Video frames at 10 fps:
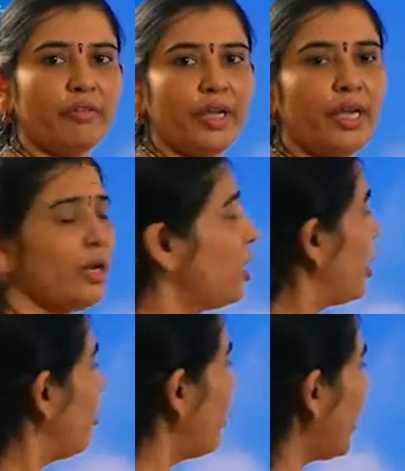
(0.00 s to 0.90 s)
where
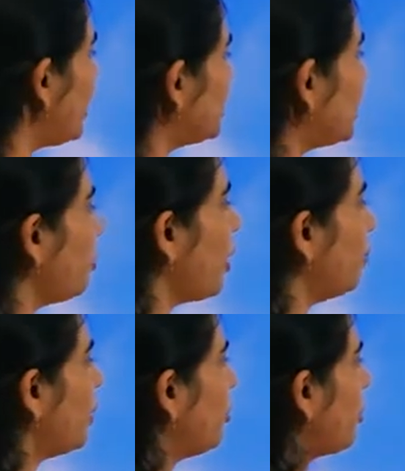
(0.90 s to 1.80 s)

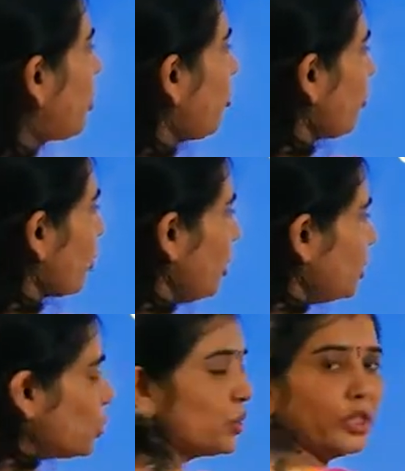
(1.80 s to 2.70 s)
maximum number of
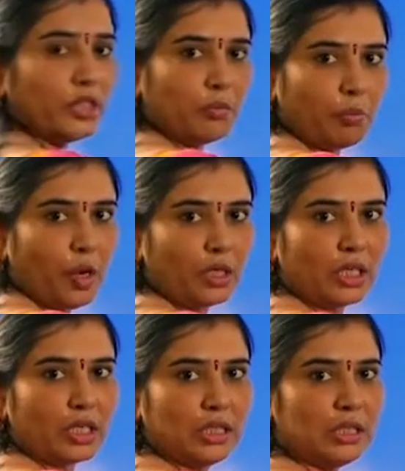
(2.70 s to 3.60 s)
constituent
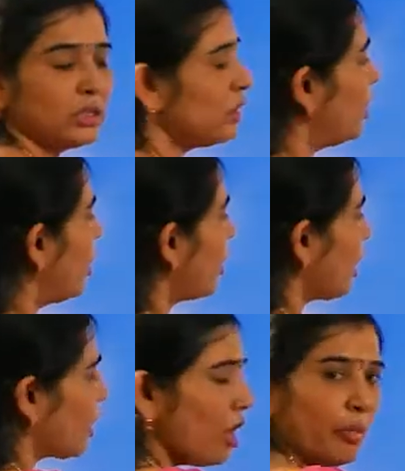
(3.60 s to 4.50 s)
particles are
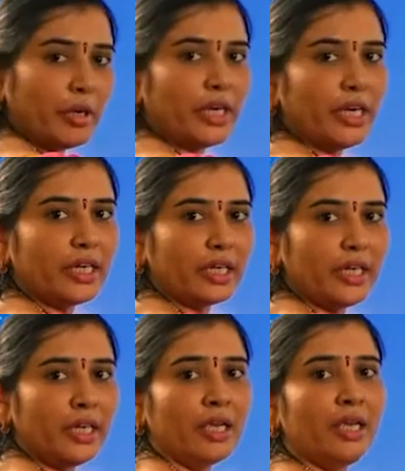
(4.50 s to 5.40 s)

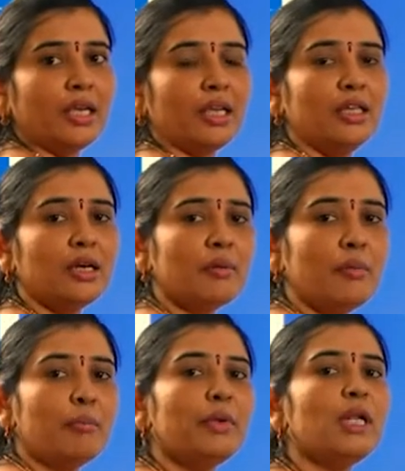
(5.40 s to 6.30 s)
accommodated in the
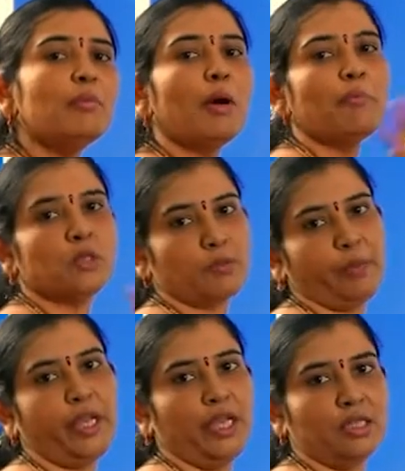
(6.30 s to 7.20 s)
minimum
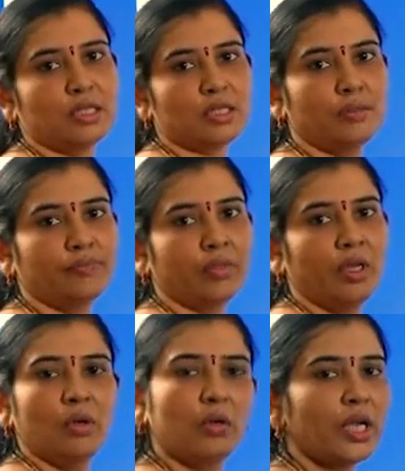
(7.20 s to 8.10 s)
space.
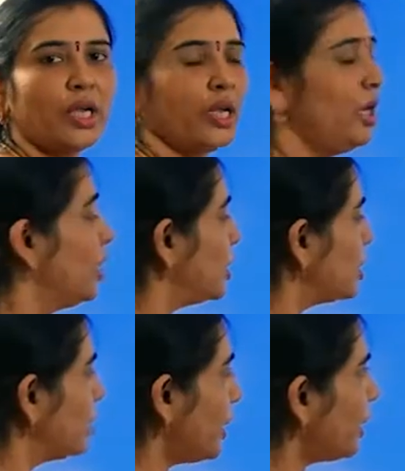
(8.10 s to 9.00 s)
Okay,
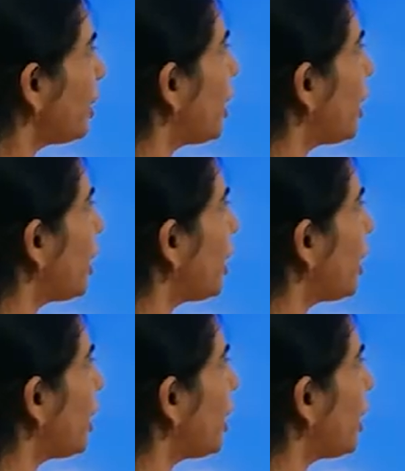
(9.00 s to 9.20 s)
so that